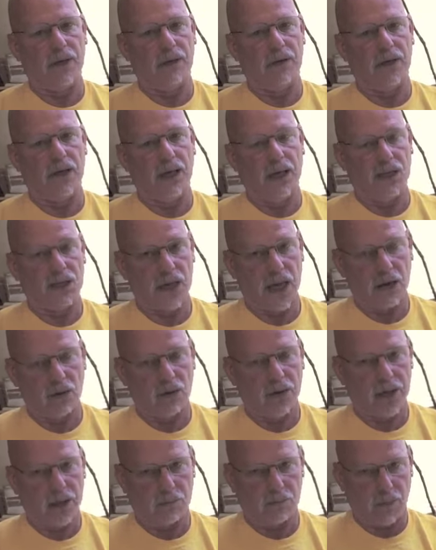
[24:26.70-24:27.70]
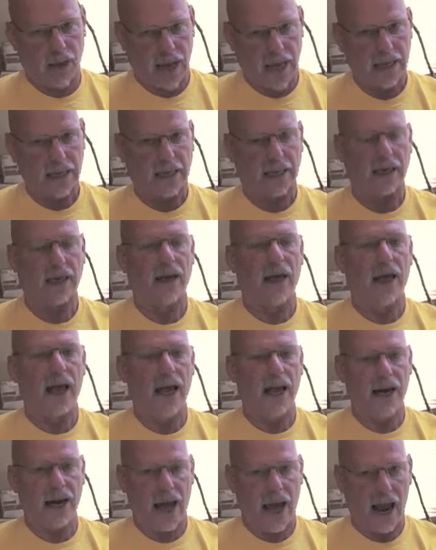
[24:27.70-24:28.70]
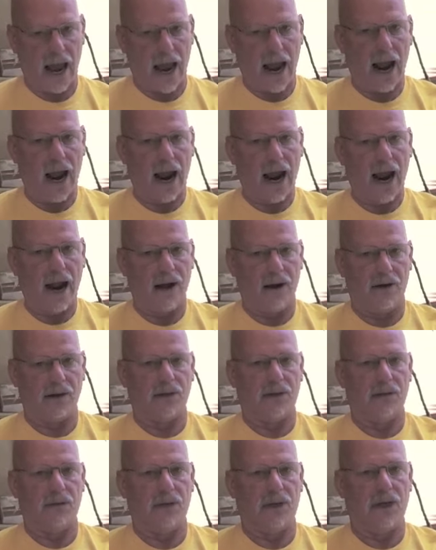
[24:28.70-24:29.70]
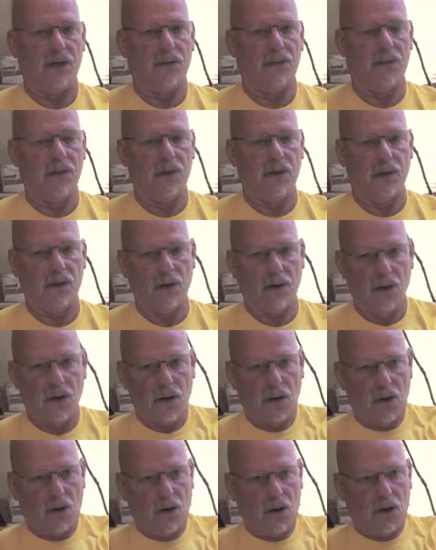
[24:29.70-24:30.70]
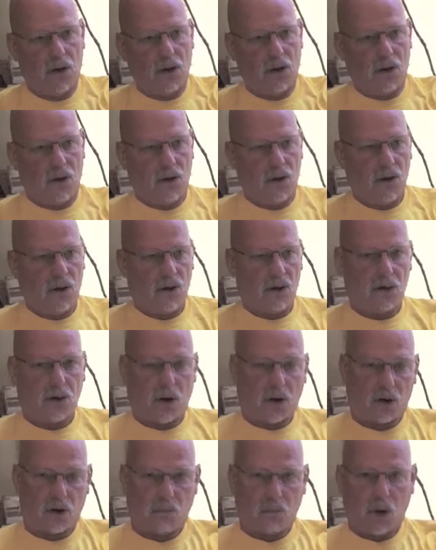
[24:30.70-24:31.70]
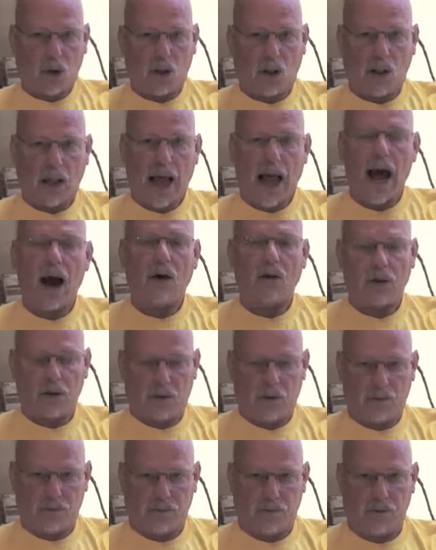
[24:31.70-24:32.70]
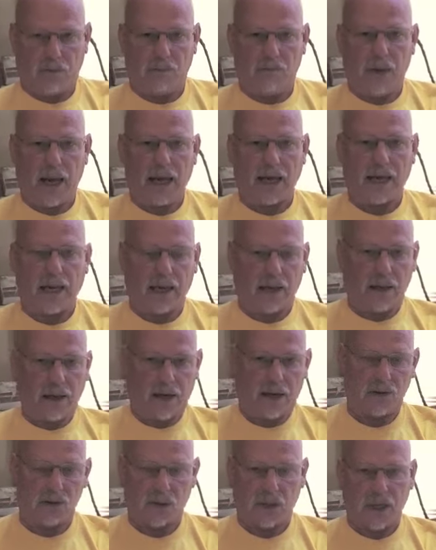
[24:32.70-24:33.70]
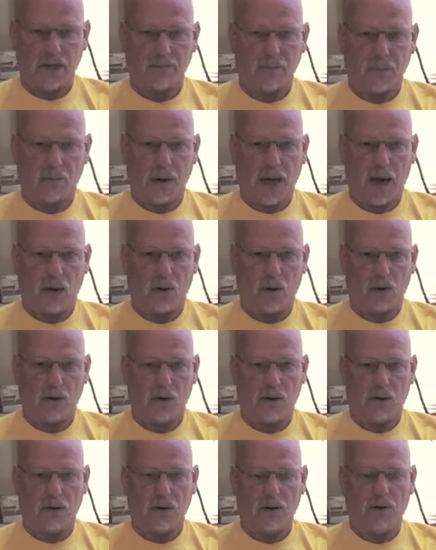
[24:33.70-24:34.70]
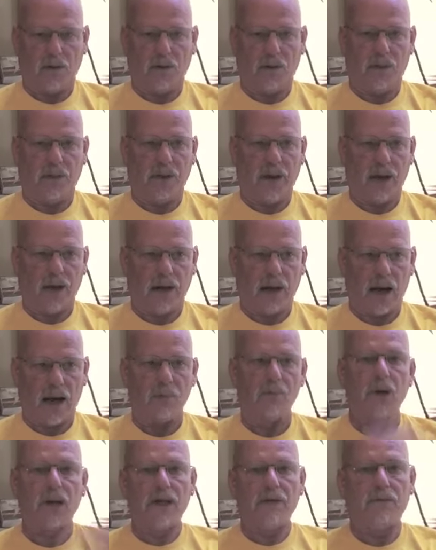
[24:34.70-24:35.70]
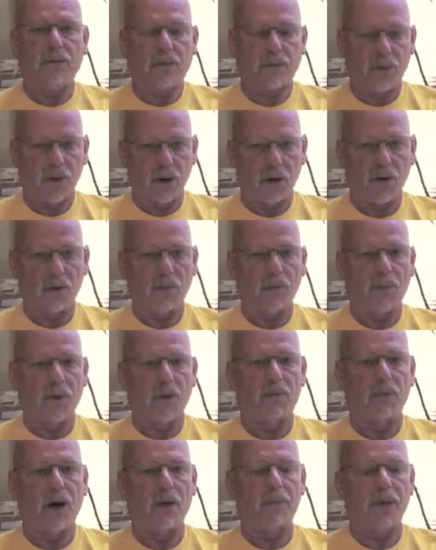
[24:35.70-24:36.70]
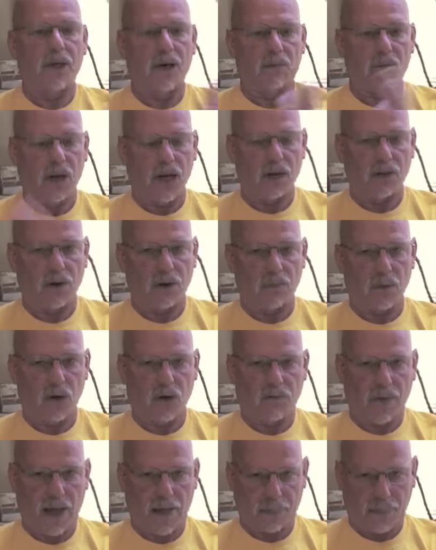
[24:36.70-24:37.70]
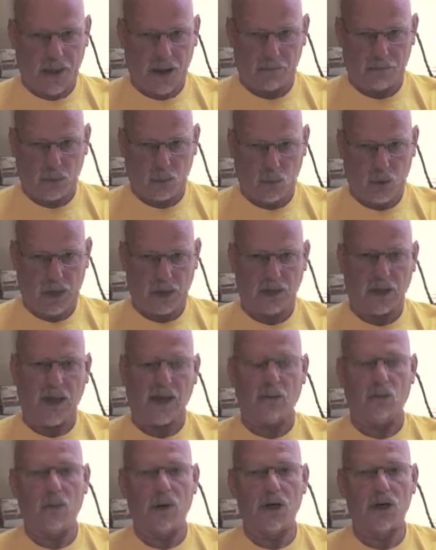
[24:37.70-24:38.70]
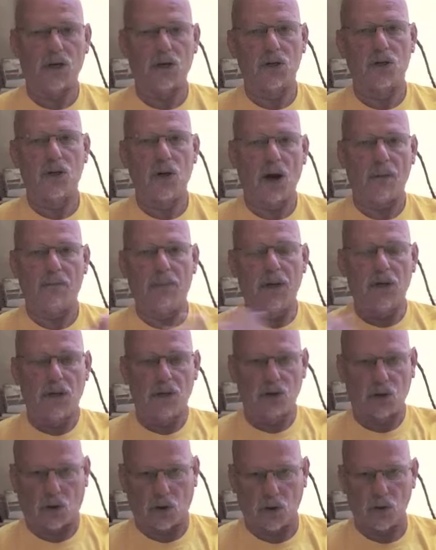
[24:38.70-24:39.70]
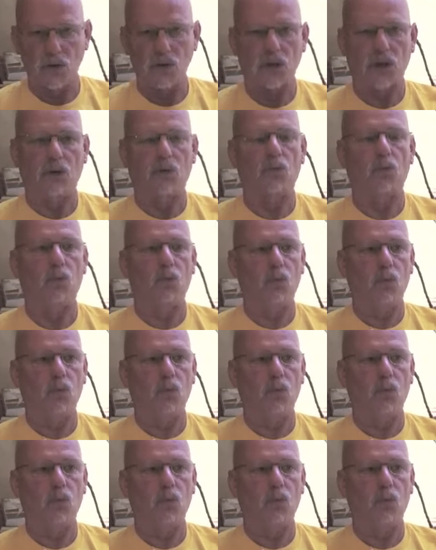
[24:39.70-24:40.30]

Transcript: integrity in banking and get the dark cabal out of banking and enslavement power, then I believe that they're probably going to make their move at that point. And we should not be disillusioned